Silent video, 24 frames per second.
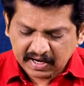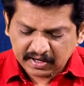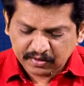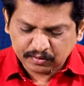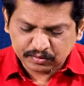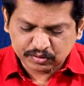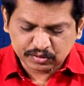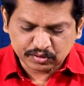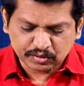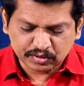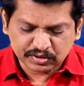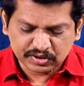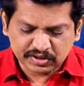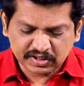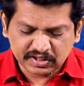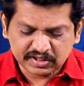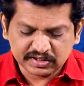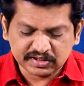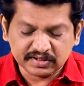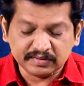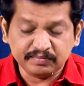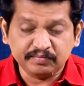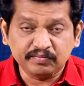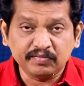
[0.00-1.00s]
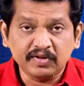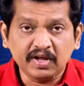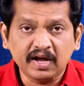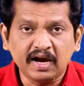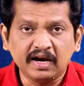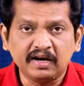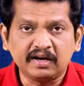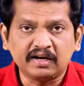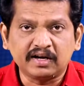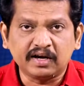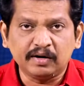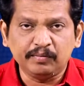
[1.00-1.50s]
to socialism
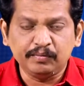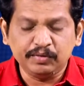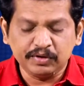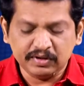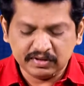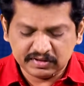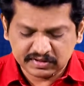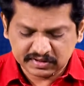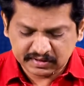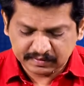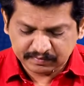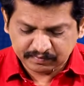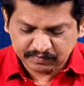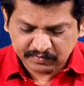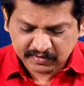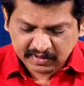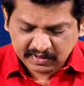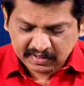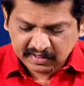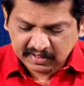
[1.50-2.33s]
and communism